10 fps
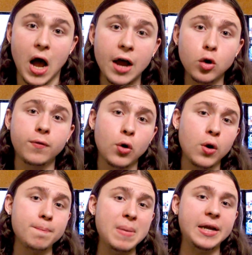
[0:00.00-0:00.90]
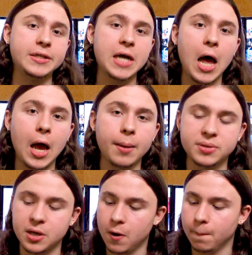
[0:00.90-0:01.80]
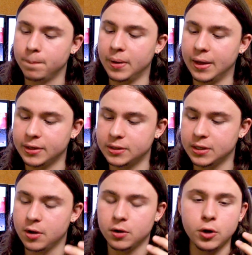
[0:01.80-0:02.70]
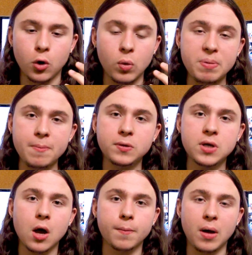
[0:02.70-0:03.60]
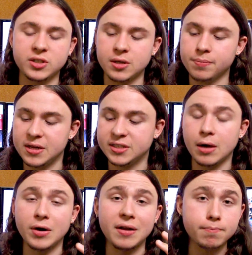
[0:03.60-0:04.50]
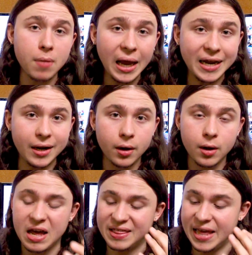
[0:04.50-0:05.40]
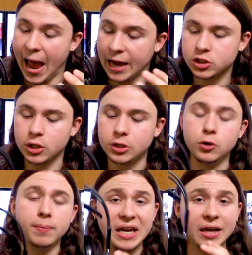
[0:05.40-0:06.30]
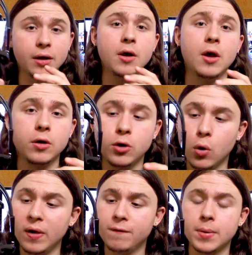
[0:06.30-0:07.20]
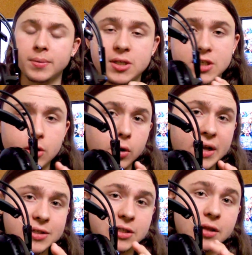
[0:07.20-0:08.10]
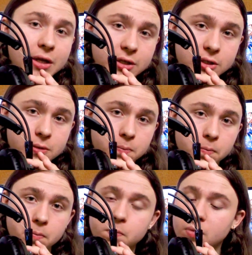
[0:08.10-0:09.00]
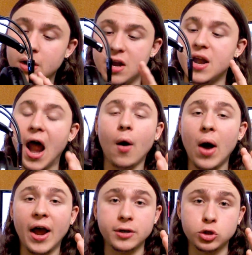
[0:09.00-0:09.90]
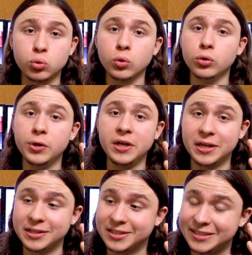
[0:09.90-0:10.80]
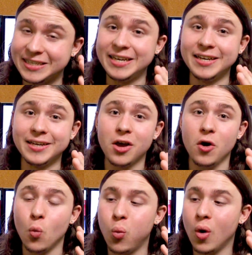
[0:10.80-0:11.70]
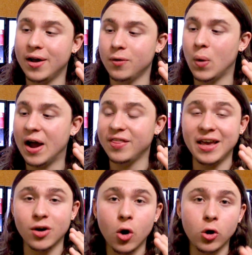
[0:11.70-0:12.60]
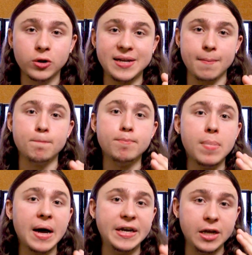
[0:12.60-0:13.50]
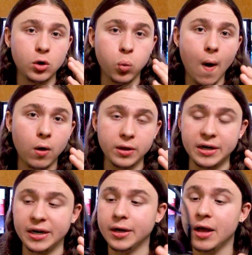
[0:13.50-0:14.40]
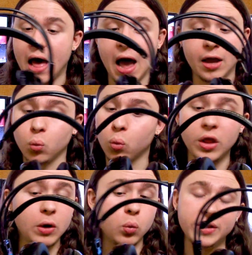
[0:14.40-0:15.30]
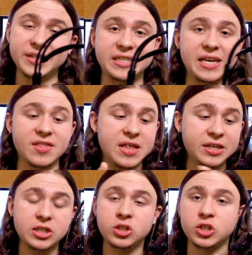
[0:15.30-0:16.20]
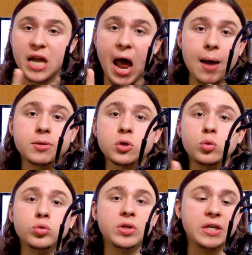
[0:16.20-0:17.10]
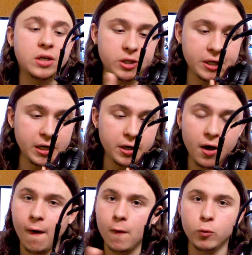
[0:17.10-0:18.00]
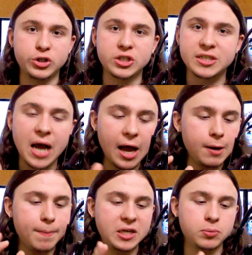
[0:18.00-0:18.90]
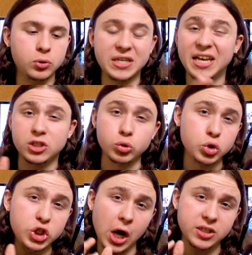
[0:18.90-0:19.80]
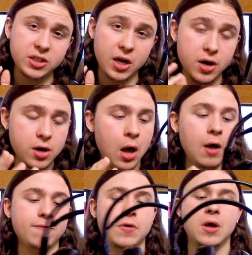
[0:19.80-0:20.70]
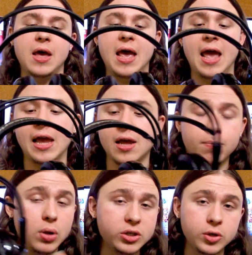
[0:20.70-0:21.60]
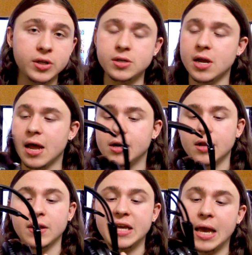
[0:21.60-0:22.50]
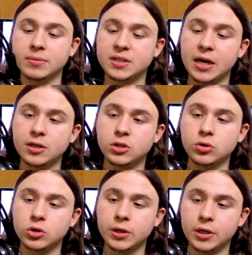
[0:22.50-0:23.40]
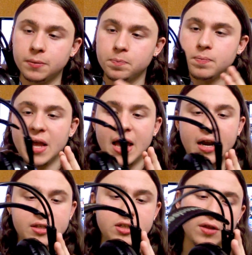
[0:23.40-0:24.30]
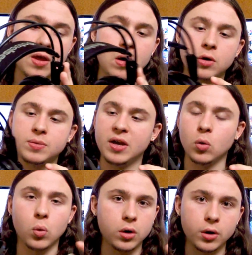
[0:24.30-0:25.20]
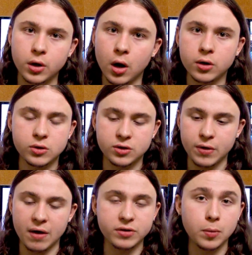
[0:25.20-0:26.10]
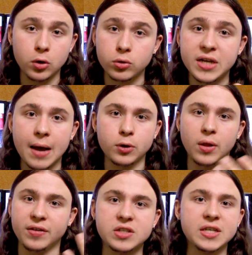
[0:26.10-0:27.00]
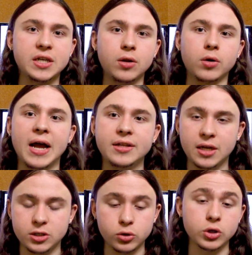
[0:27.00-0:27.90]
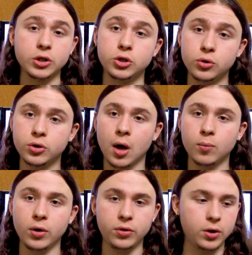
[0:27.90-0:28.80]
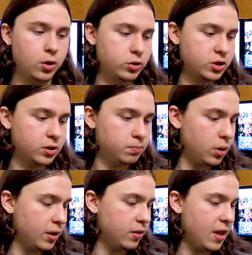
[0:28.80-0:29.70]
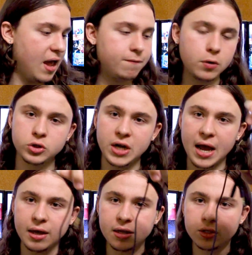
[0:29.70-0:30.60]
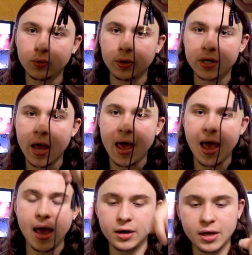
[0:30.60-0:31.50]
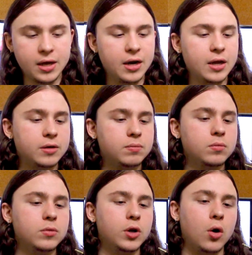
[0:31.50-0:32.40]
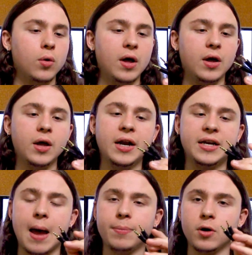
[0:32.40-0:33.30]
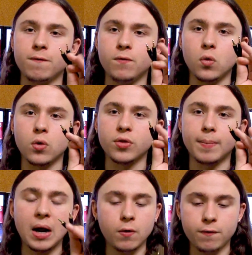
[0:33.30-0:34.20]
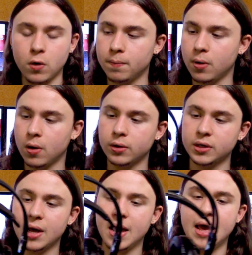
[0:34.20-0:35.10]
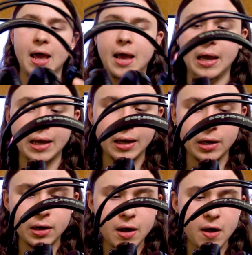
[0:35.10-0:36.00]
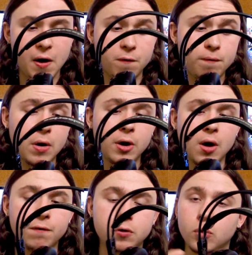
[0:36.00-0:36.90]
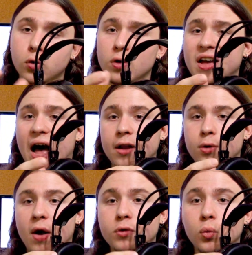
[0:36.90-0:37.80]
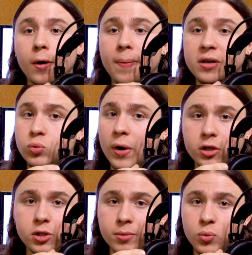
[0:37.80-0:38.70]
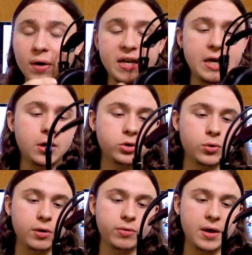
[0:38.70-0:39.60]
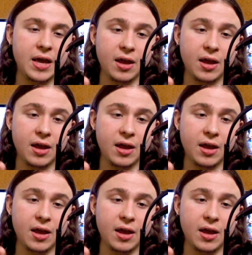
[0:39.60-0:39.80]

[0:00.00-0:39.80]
I know I've heard it many times, but, you know, when people talk about something sounding muddy, they actually do mean it. Going a $60 headset to this, now I truly can see why they called it muddy quality. I can really, really see it. This is just absolutely clean with just a tiny bass boost. It gets you just enough, and plus you could edit it in the game settings usually. And it's not that hard to make it work on consoles if you have a small little adapter like the $60 headsets usually do come with. You know, just plug in the headphone jack into it, and you could get a, you know, an adapter for the microphone part, and it's very comfortable. I don't have to worry about sweating so much around the ears or anything.